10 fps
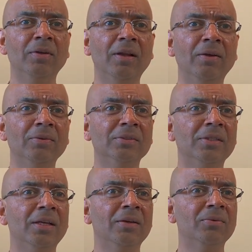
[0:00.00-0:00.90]
When I was
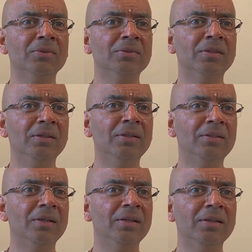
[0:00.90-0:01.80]
there, it was
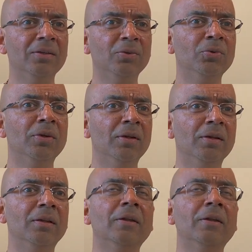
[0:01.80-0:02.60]
literally a rural.